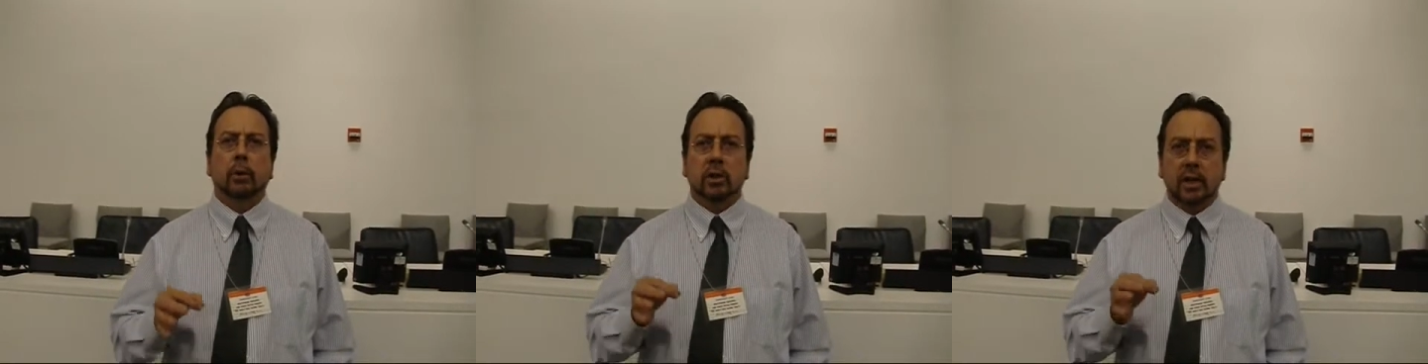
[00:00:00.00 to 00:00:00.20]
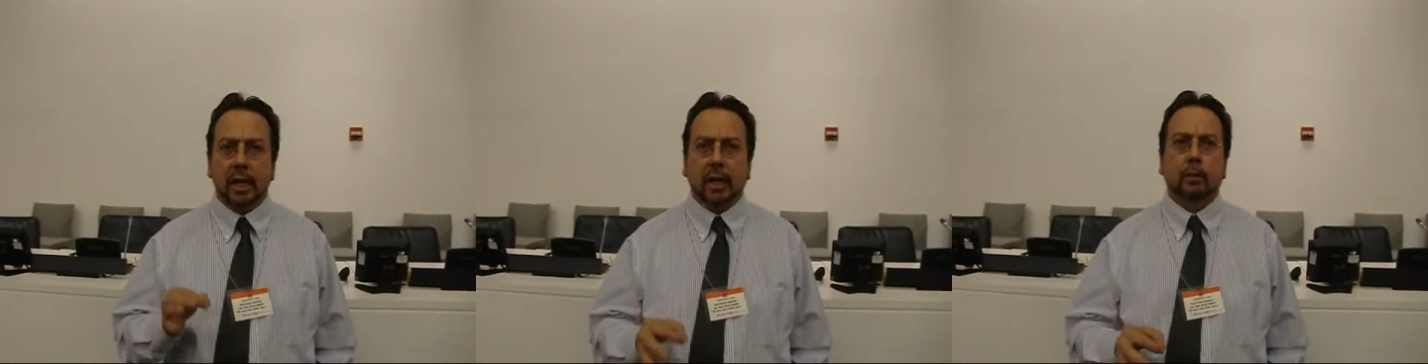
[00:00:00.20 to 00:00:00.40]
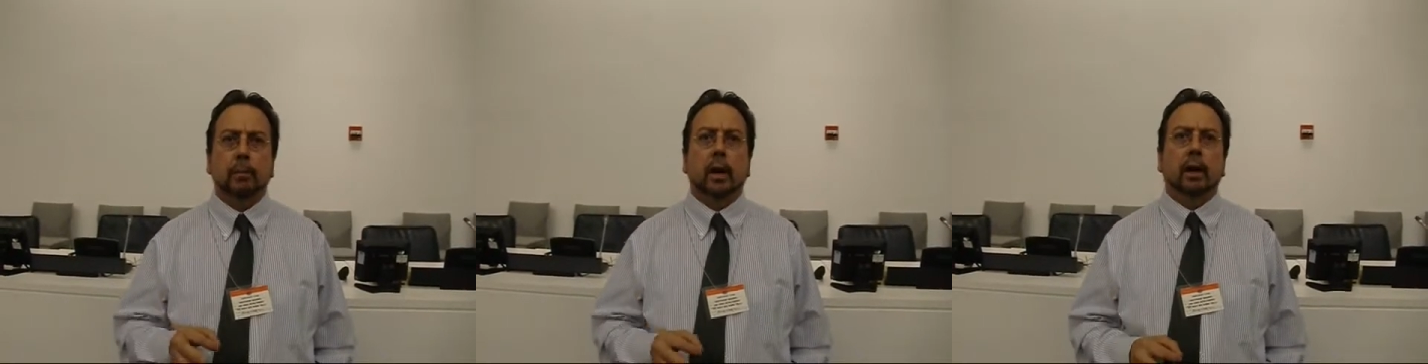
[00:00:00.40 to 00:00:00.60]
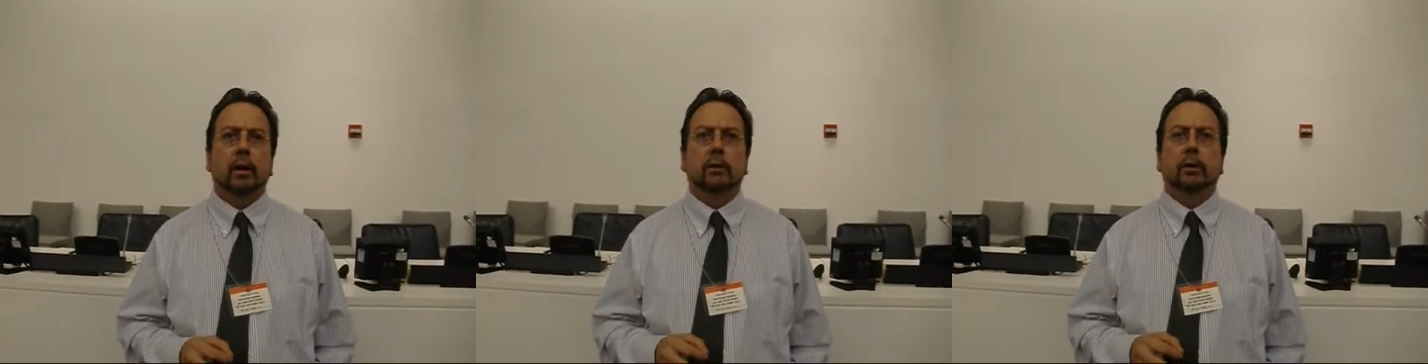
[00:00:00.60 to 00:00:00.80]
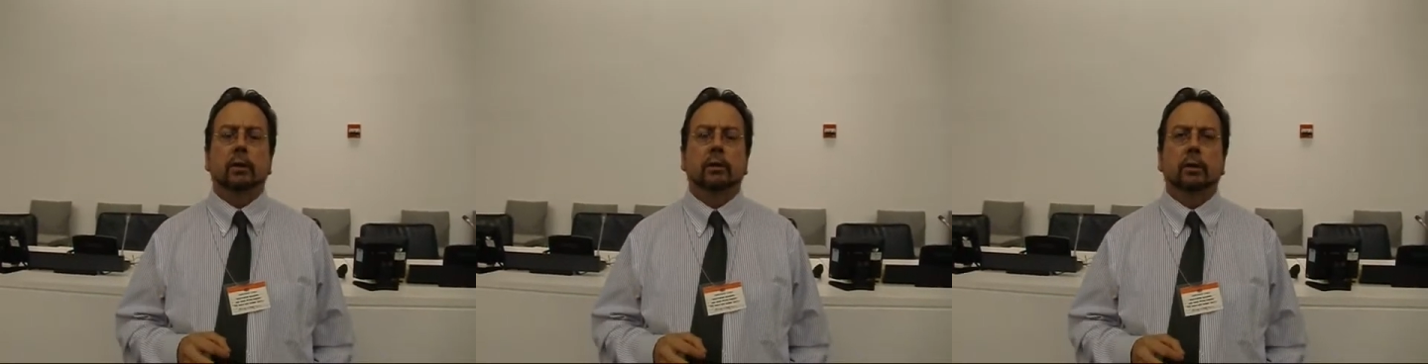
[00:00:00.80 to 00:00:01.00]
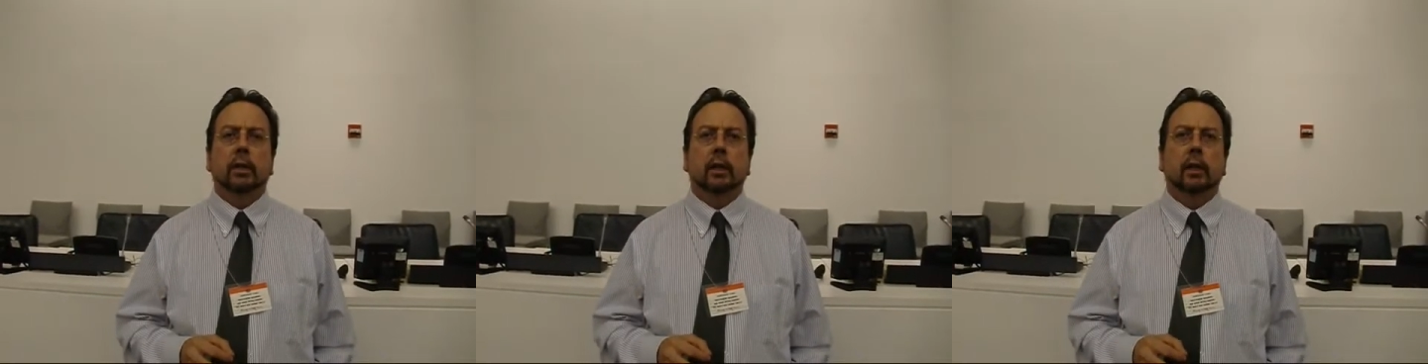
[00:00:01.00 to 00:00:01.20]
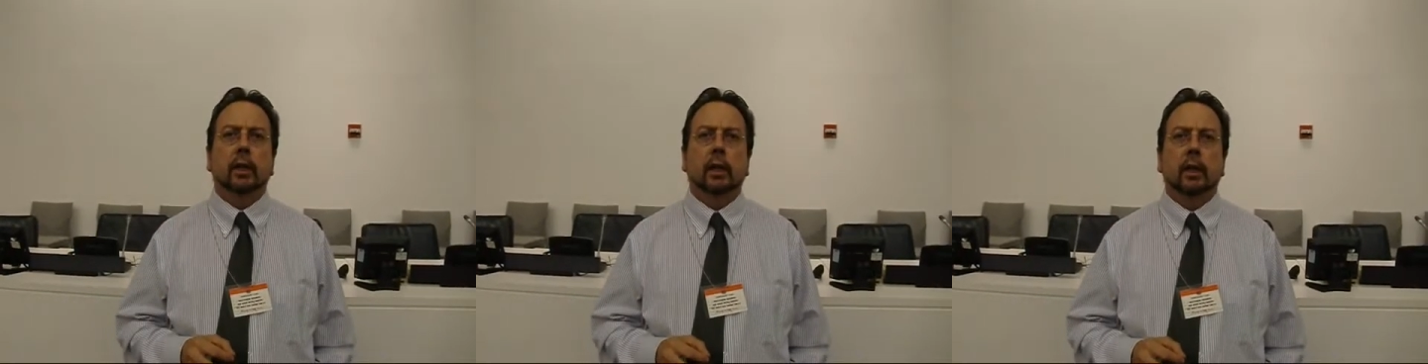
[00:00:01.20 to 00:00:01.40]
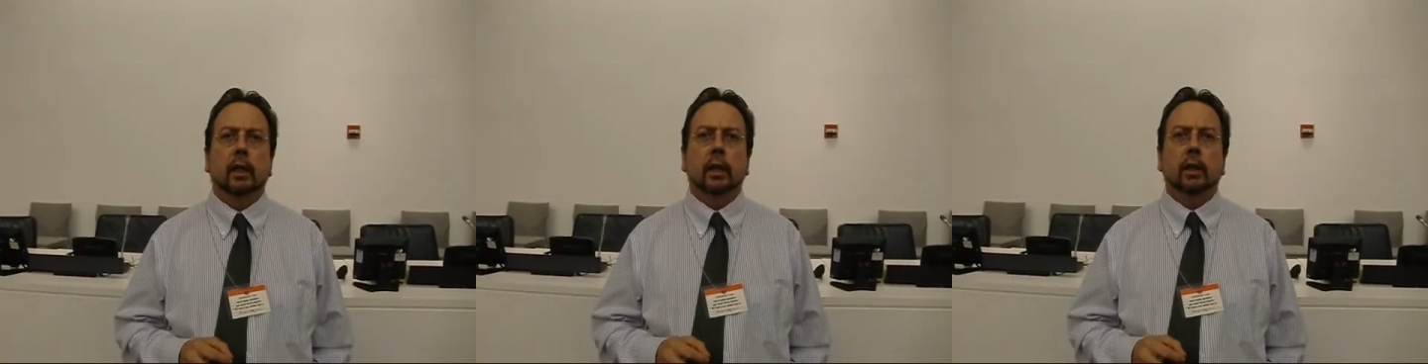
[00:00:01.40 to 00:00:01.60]
protect biodiversity
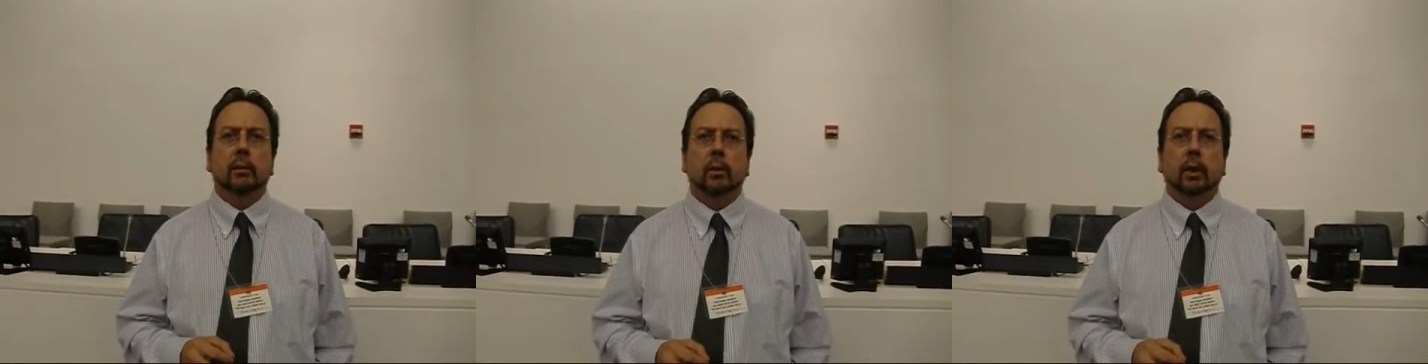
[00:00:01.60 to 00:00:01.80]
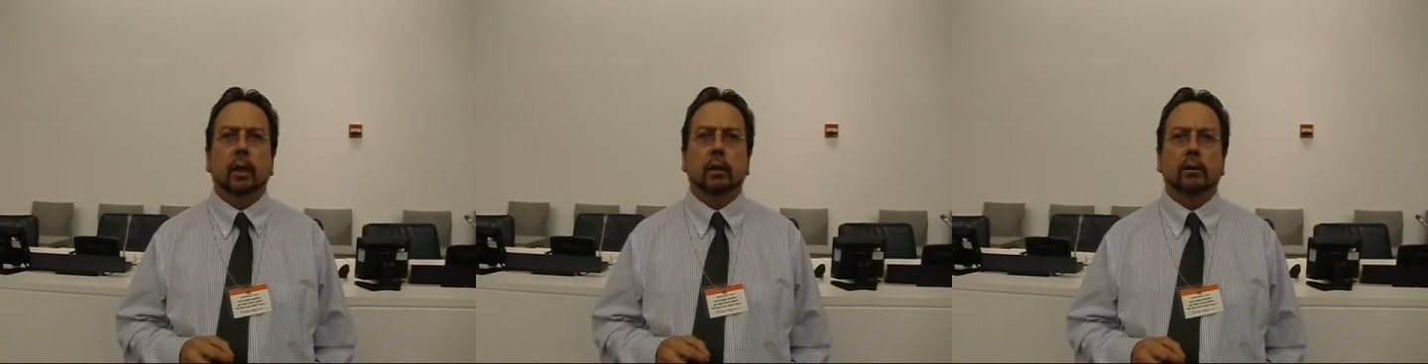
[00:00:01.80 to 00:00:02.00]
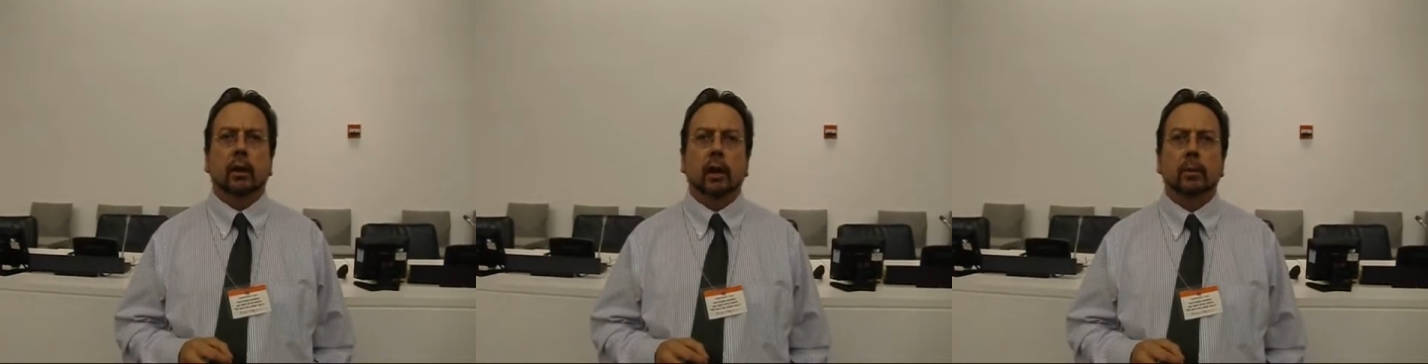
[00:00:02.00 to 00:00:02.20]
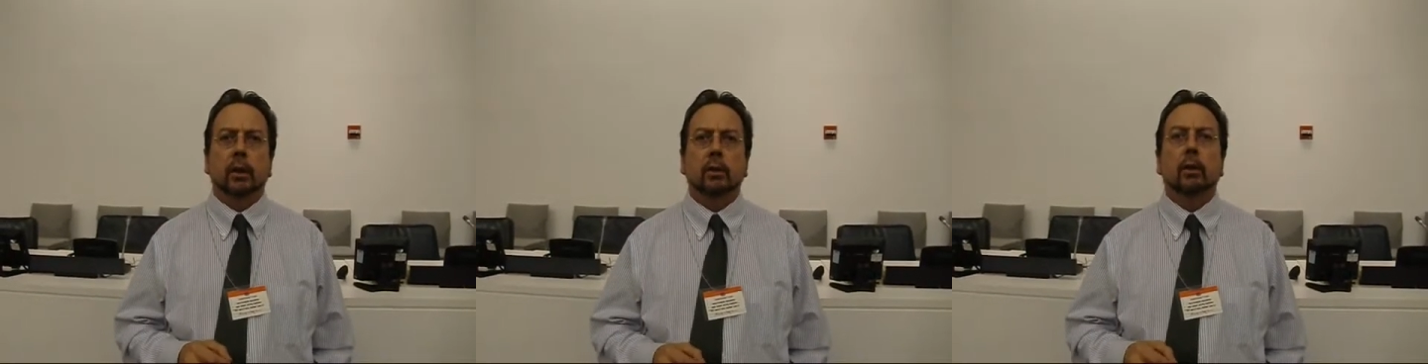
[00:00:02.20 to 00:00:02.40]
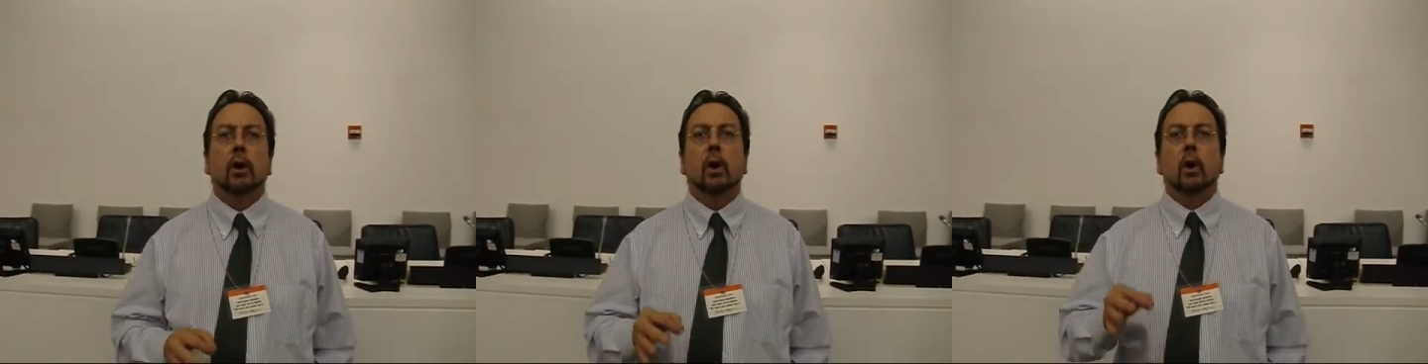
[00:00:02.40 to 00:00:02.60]
in the marine environment,